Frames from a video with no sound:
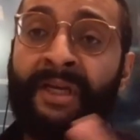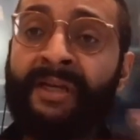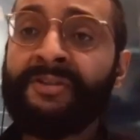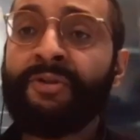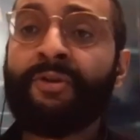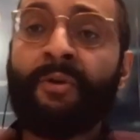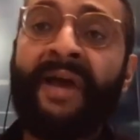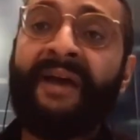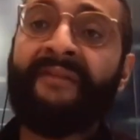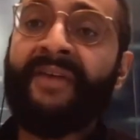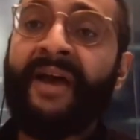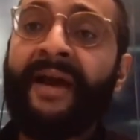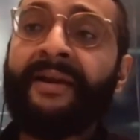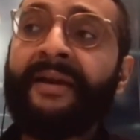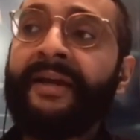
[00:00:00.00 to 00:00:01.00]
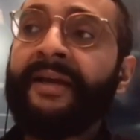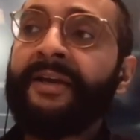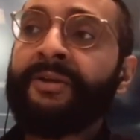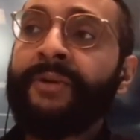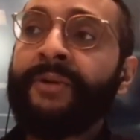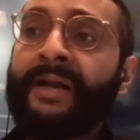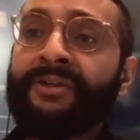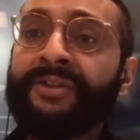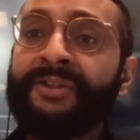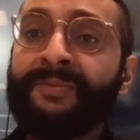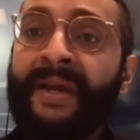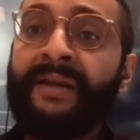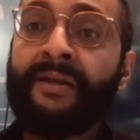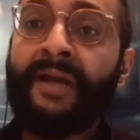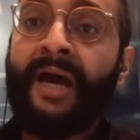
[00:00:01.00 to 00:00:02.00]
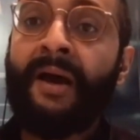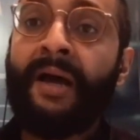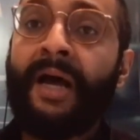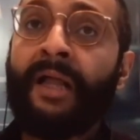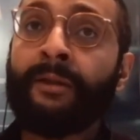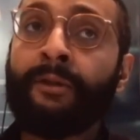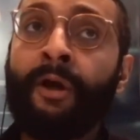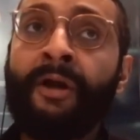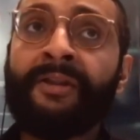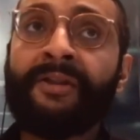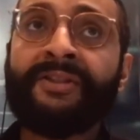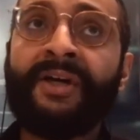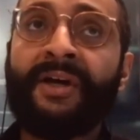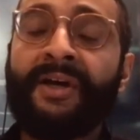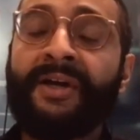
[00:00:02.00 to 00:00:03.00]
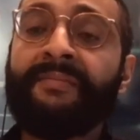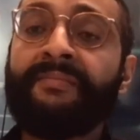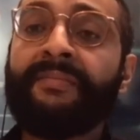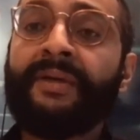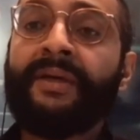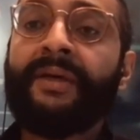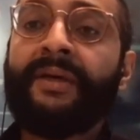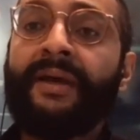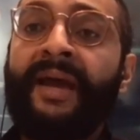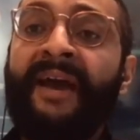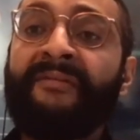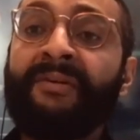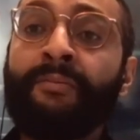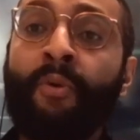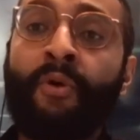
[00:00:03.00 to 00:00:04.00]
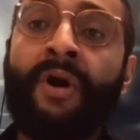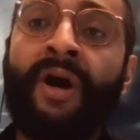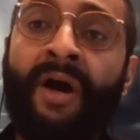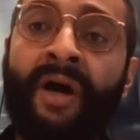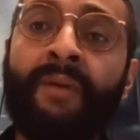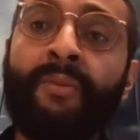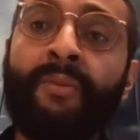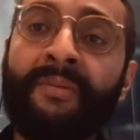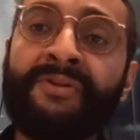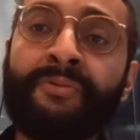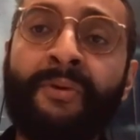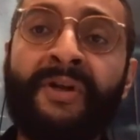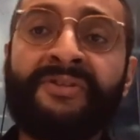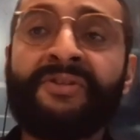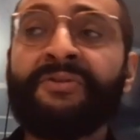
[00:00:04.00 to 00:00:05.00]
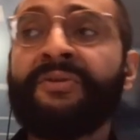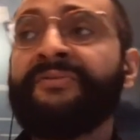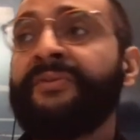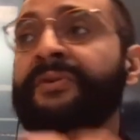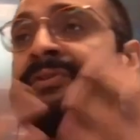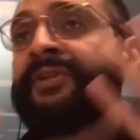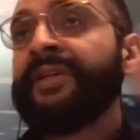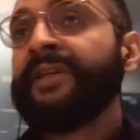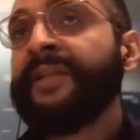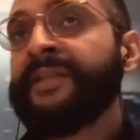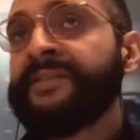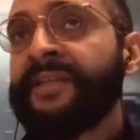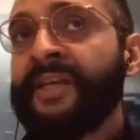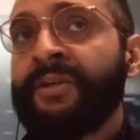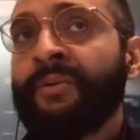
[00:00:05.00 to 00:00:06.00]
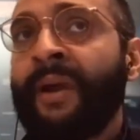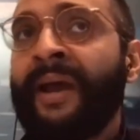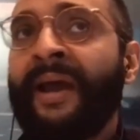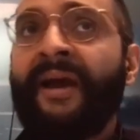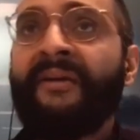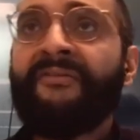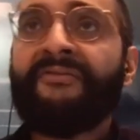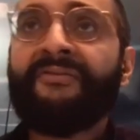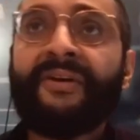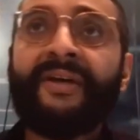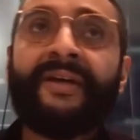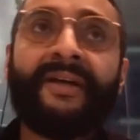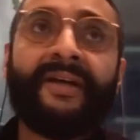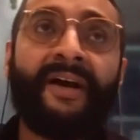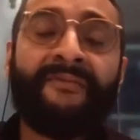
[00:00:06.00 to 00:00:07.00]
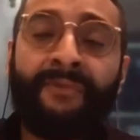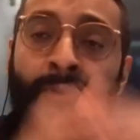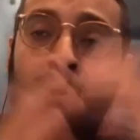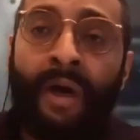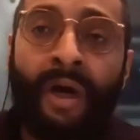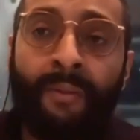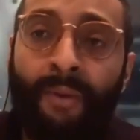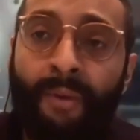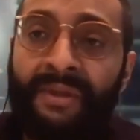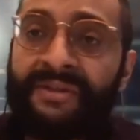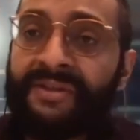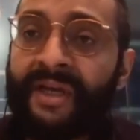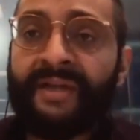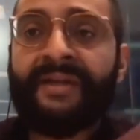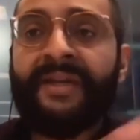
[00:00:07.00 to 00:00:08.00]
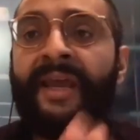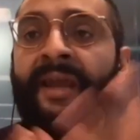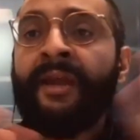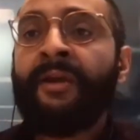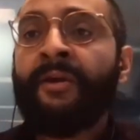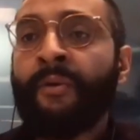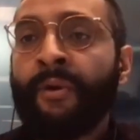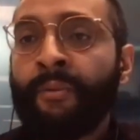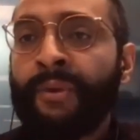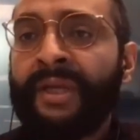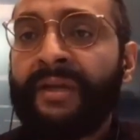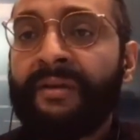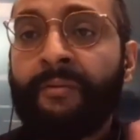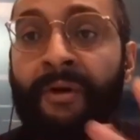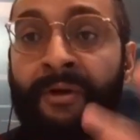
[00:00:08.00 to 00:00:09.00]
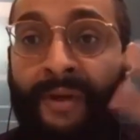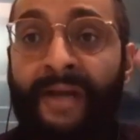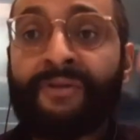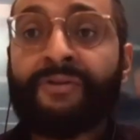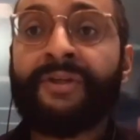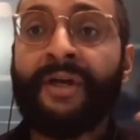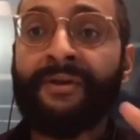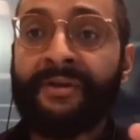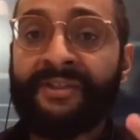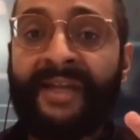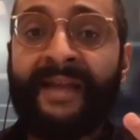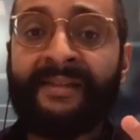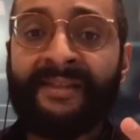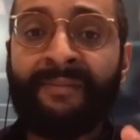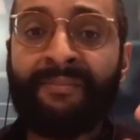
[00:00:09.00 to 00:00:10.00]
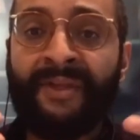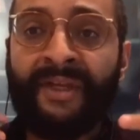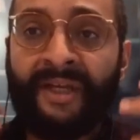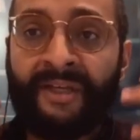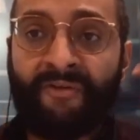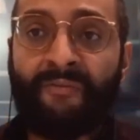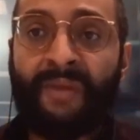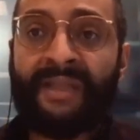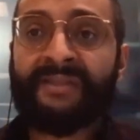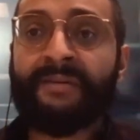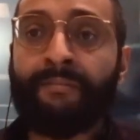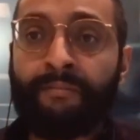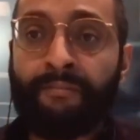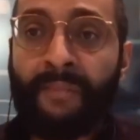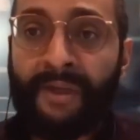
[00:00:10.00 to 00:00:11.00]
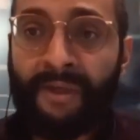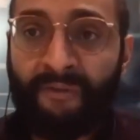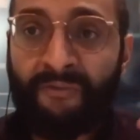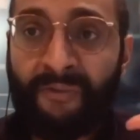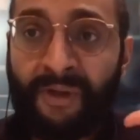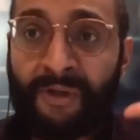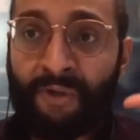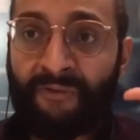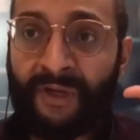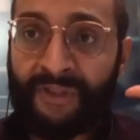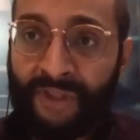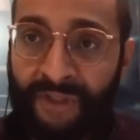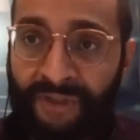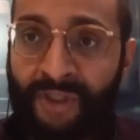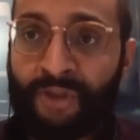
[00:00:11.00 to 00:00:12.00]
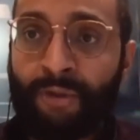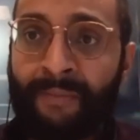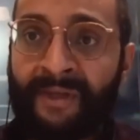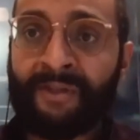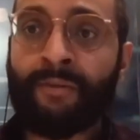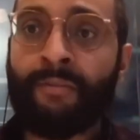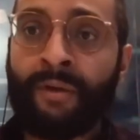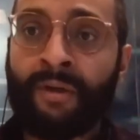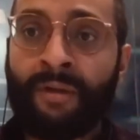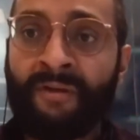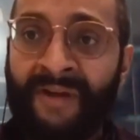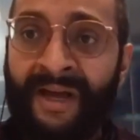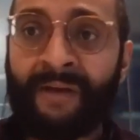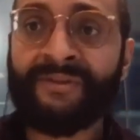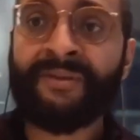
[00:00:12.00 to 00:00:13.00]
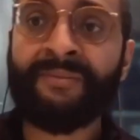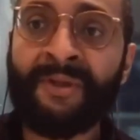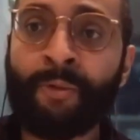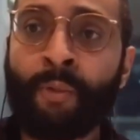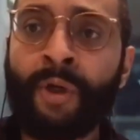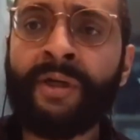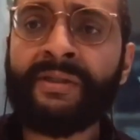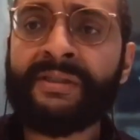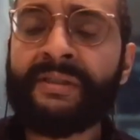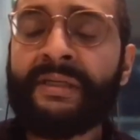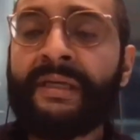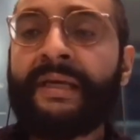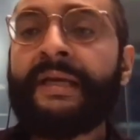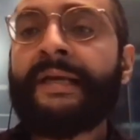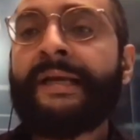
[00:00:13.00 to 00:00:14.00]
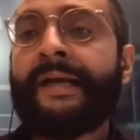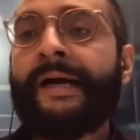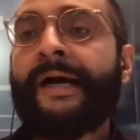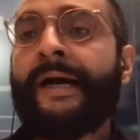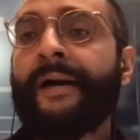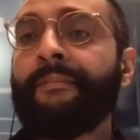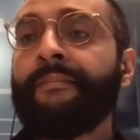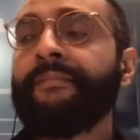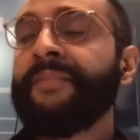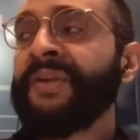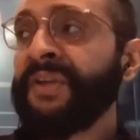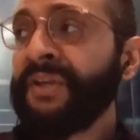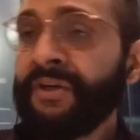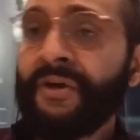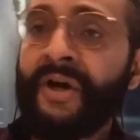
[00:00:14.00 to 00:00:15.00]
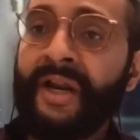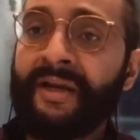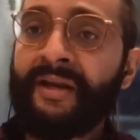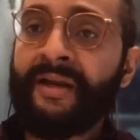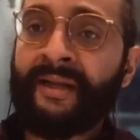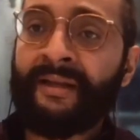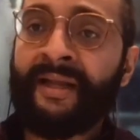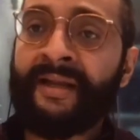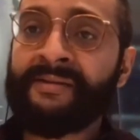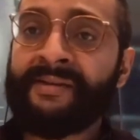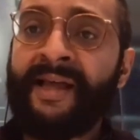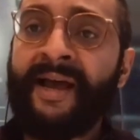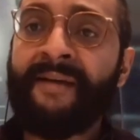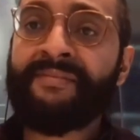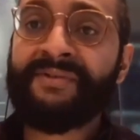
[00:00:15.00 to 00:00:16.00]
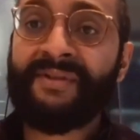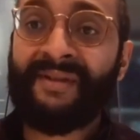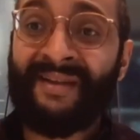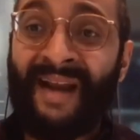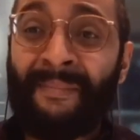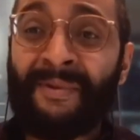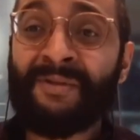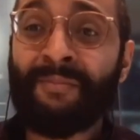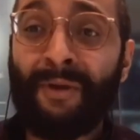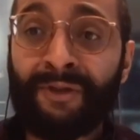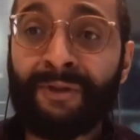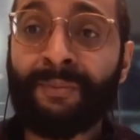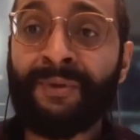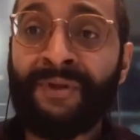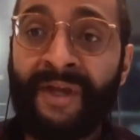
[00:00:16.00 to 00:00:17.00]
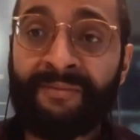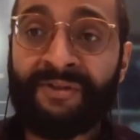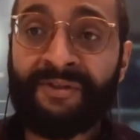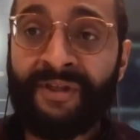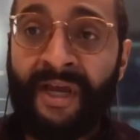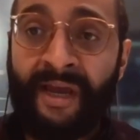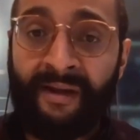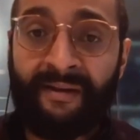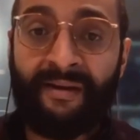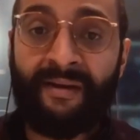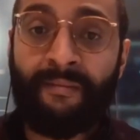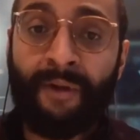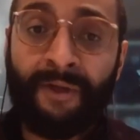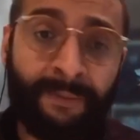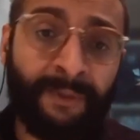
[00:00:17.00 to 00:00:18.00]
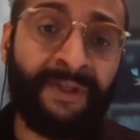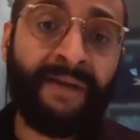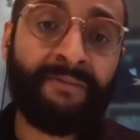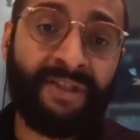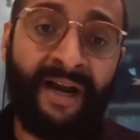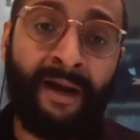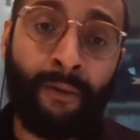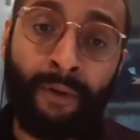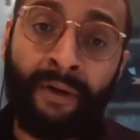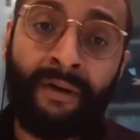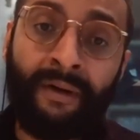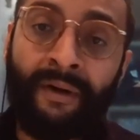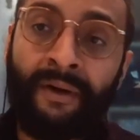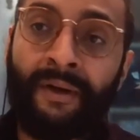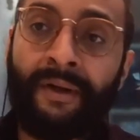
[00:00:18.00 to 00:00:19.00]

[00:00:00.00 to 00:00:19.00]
because you don't have that, you actually spend a lot of the time having more moments. Whereas in university, let's say you have a few aha moments a day or a week where you actually understand something and you've adjusted your mental model of how something works. Here at Lighthouse Labs, it happens multiple times a day, multiple times an hour.